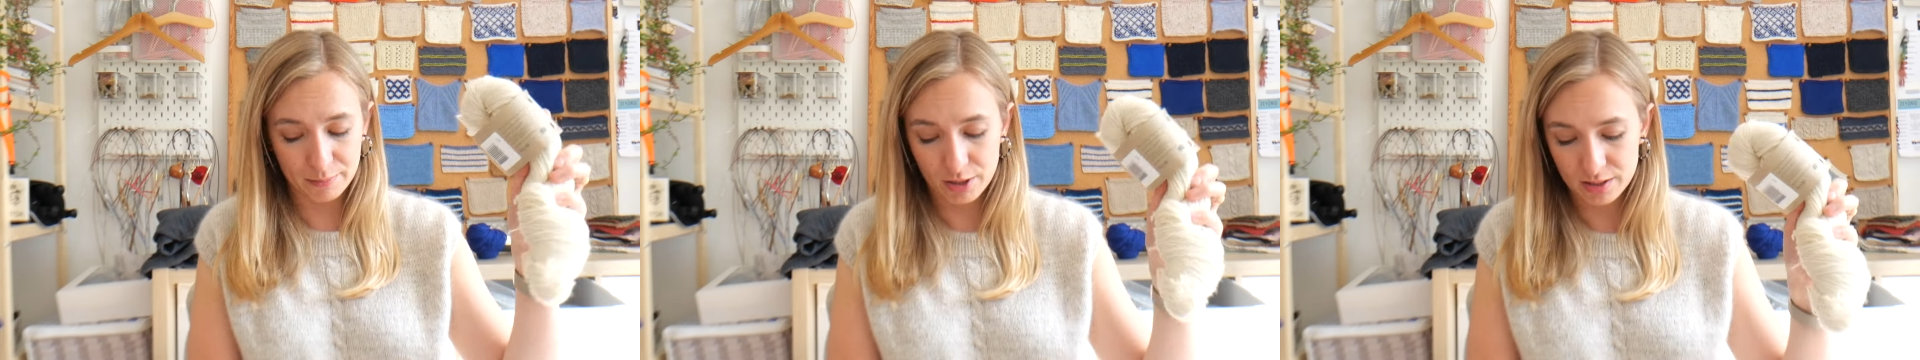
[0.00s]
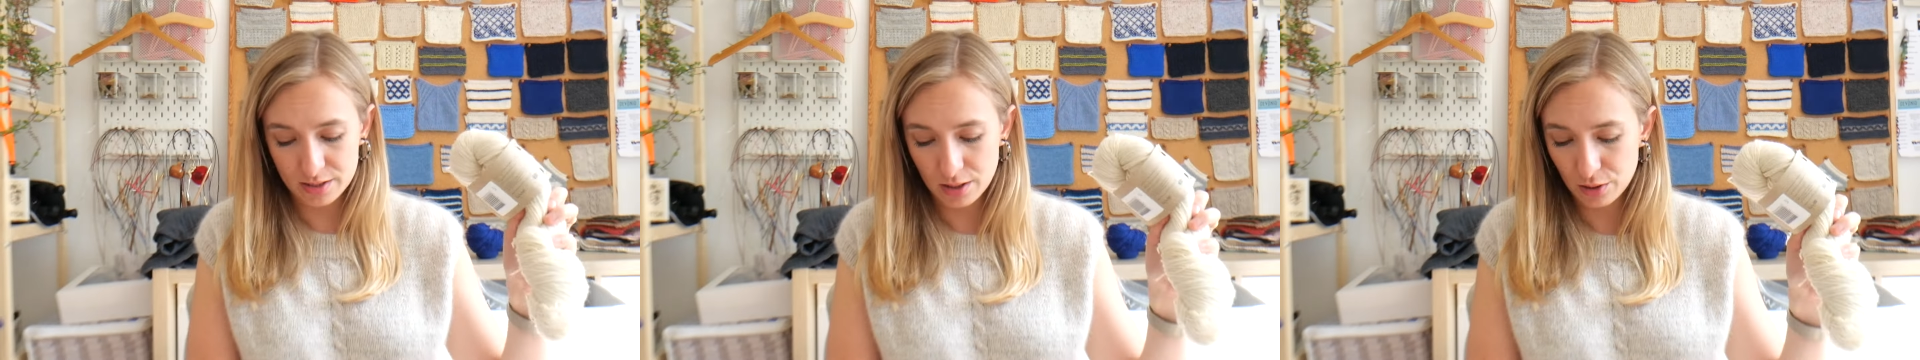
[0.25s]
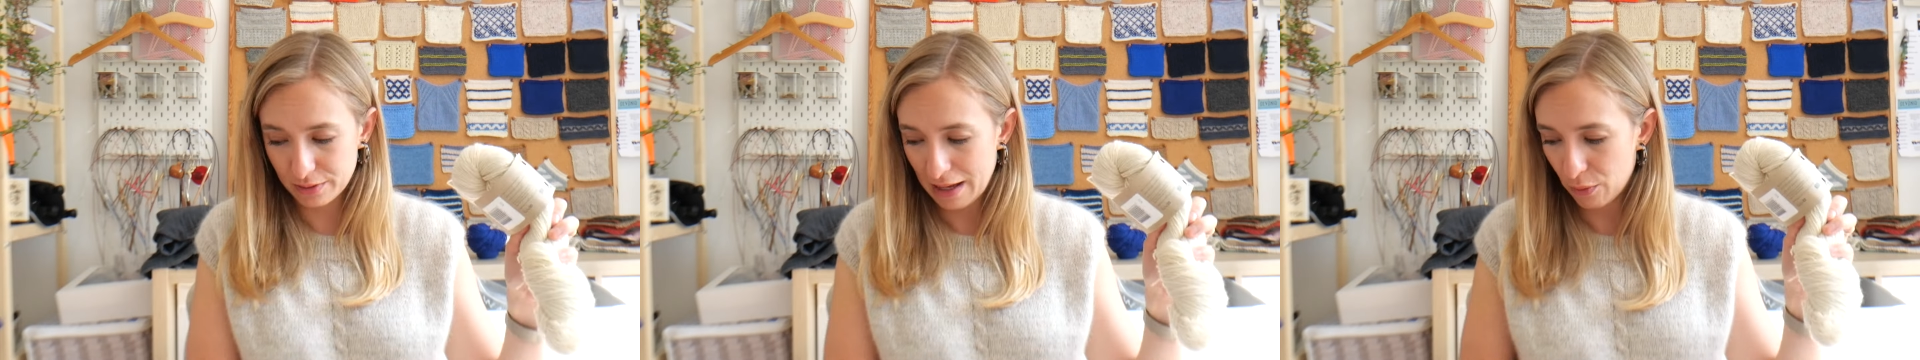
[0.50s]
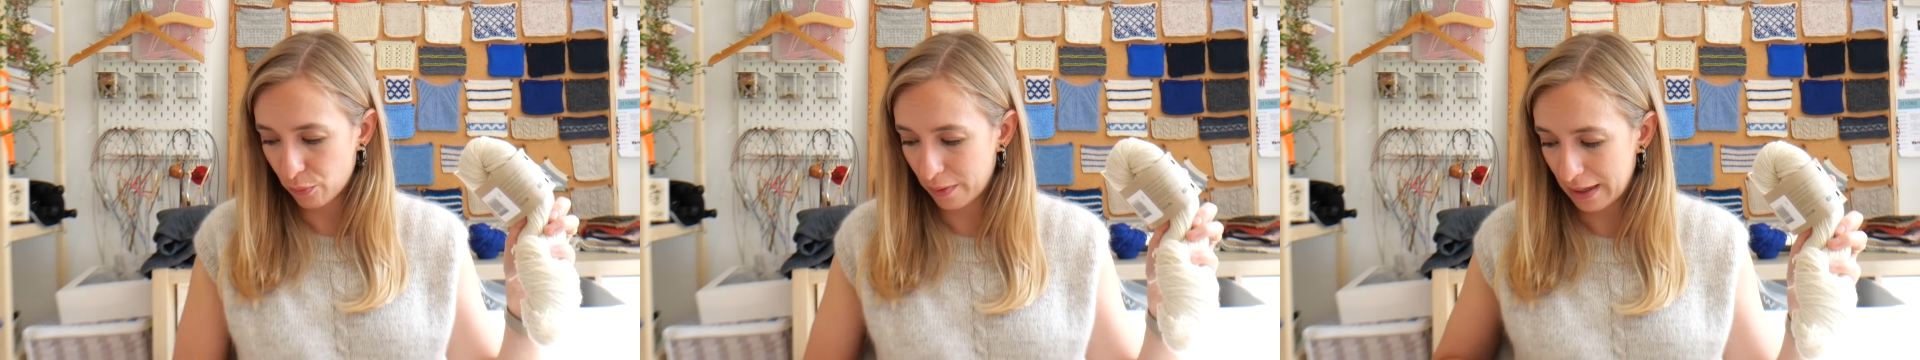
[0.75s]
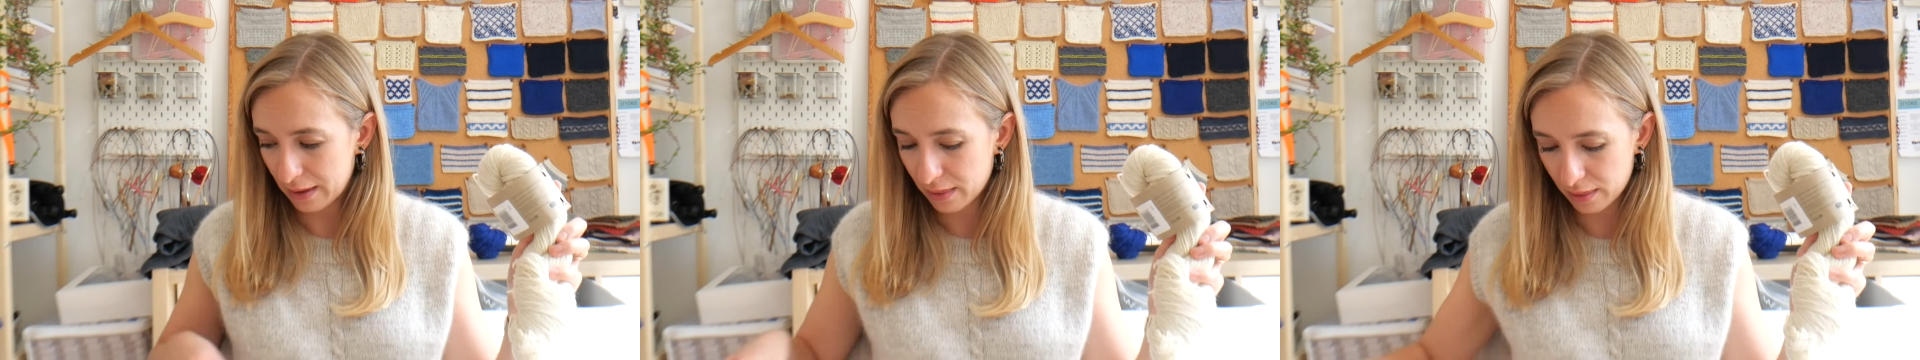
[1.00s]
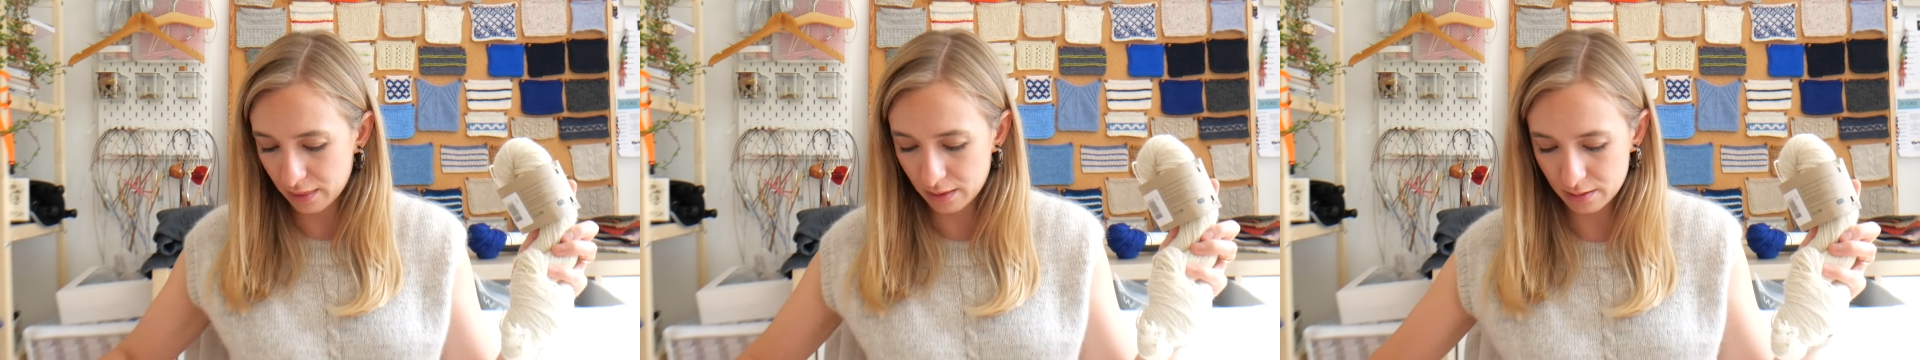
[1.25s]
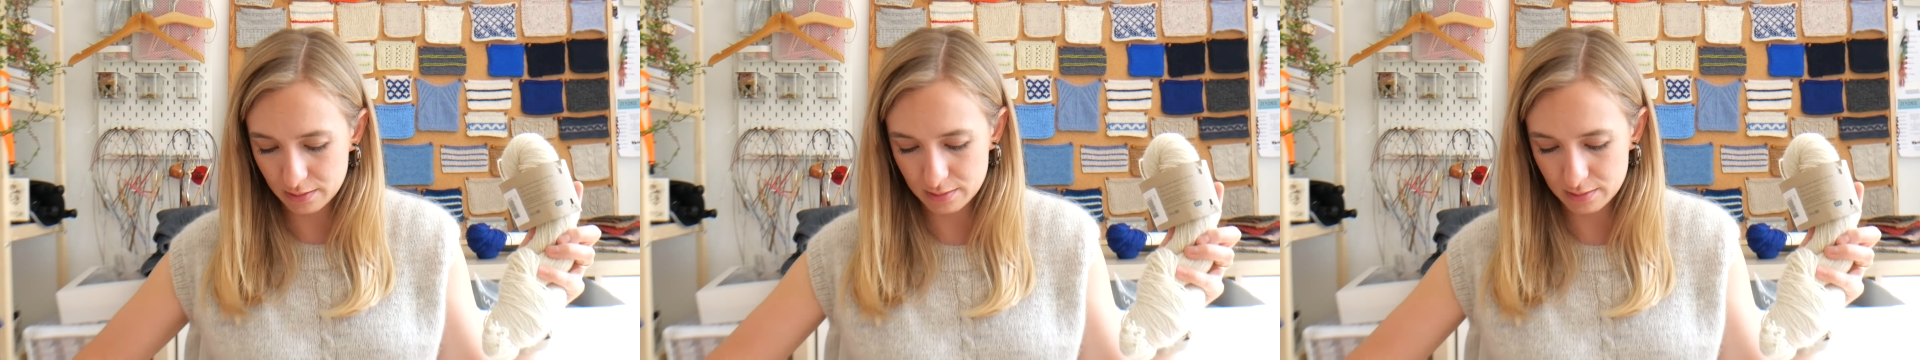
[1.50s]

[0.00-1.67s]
I'm going to hold that with,